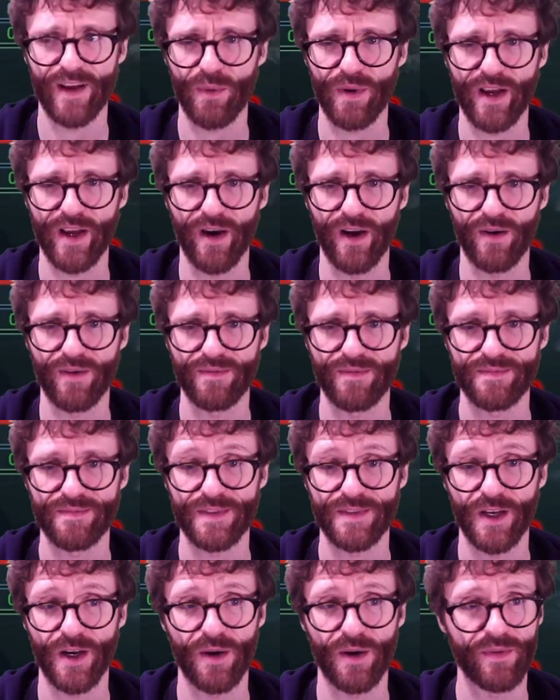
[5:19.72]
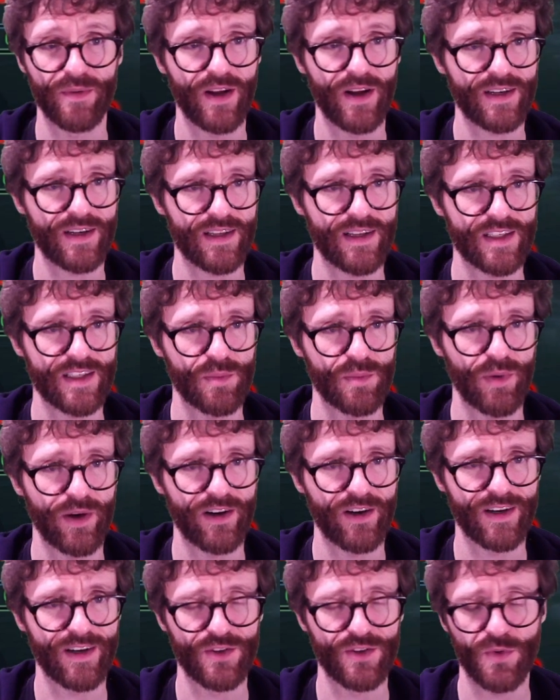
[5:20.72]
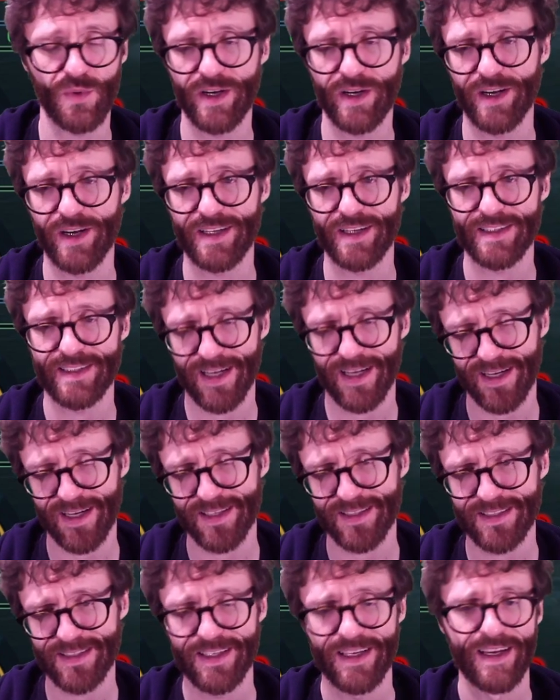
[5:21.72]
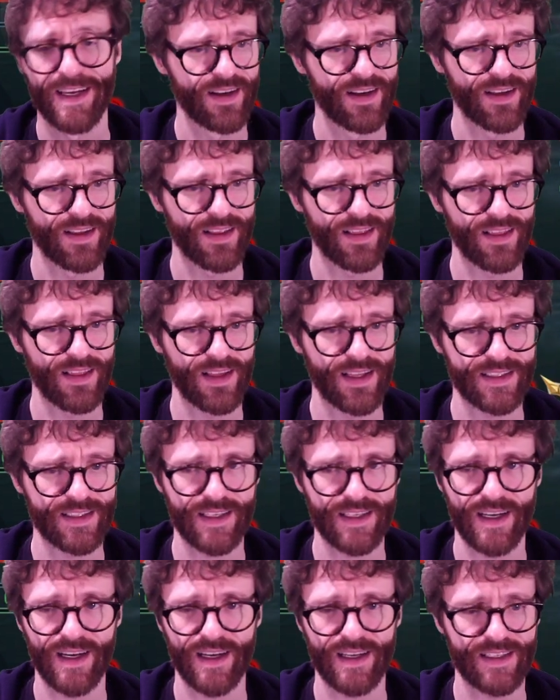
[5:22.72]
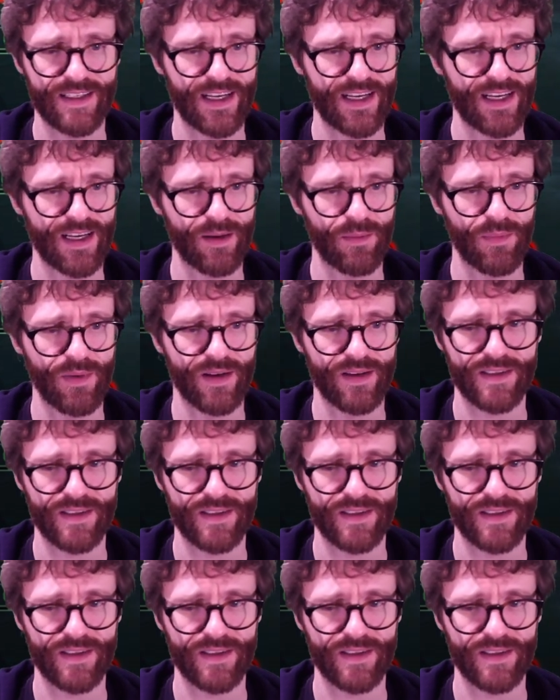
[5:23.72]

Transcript: there we go. So knocked out the spider in 29 seconds. Let's take him